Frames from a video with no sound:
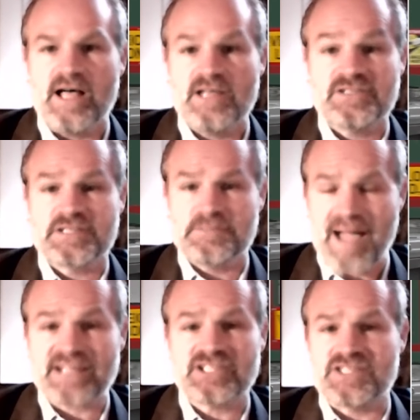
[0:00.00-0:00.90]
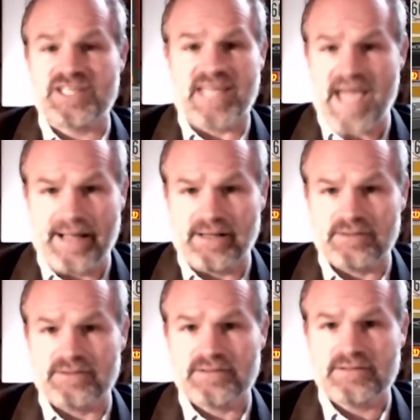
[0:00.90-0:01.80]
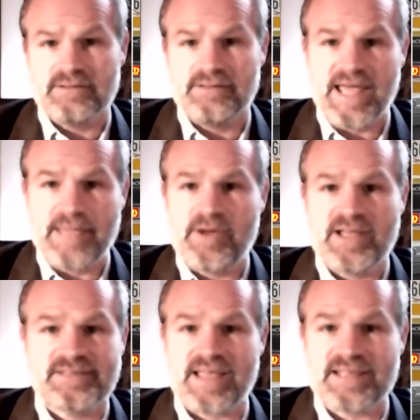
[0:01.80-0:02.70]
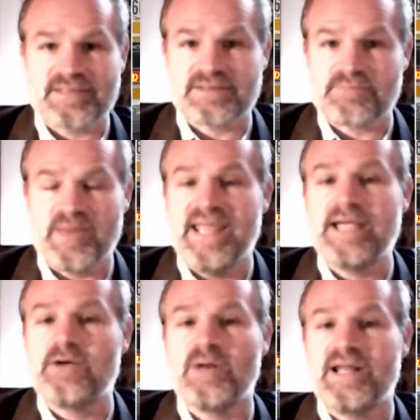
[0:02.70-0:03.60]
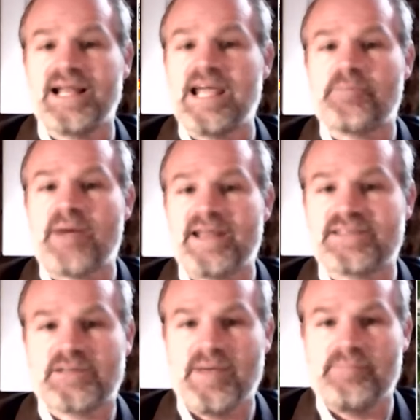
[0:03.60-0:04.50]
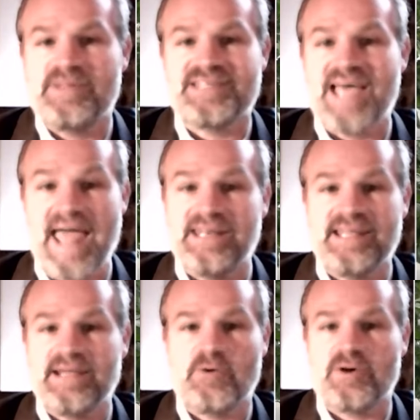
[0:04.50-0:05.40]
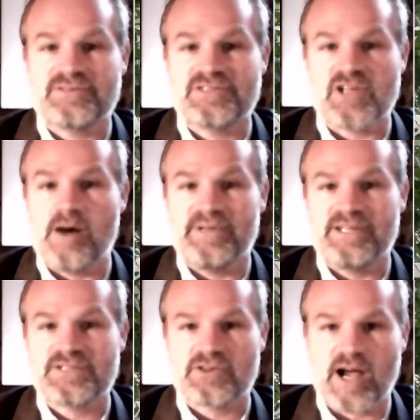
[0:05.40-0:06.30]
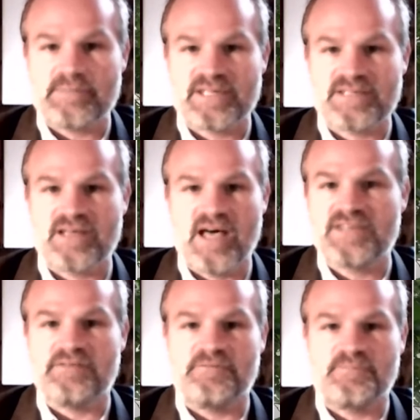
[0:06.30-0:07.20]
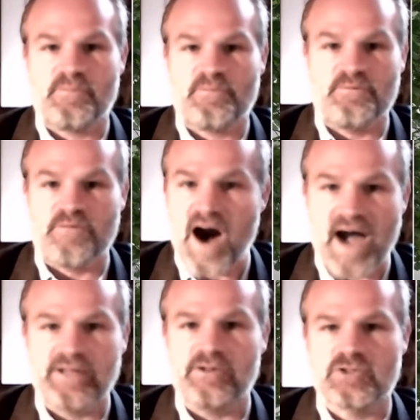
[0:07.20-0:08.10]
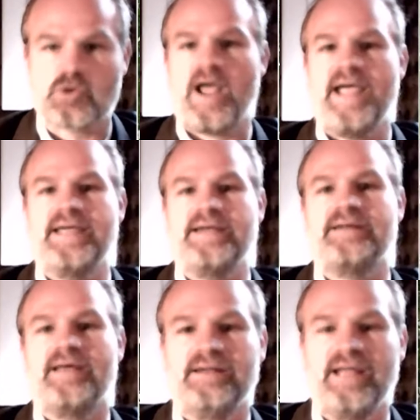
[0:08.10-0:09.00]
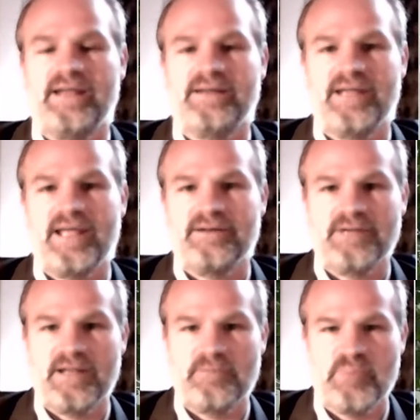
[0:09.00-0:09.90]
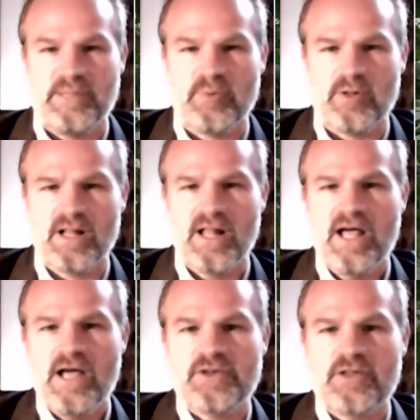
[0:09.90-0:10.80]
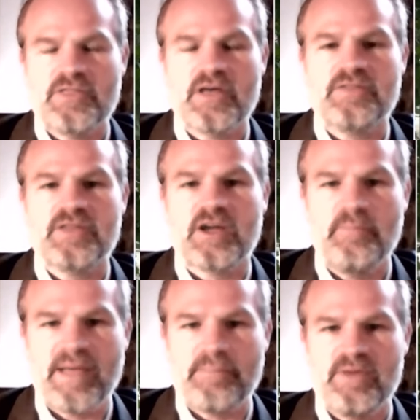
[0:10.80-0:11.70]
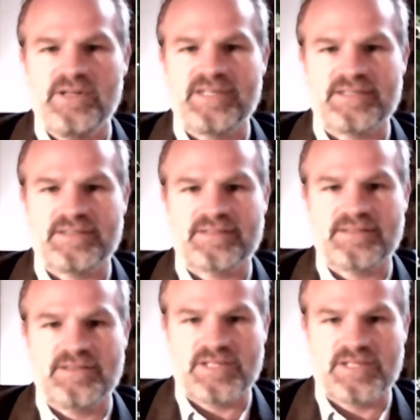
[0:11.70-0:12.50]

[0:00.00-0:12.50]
smash the gangs. Labour has been equally clear about commitment to ending what Starmer describes as a vile trade in people. So the commitment is the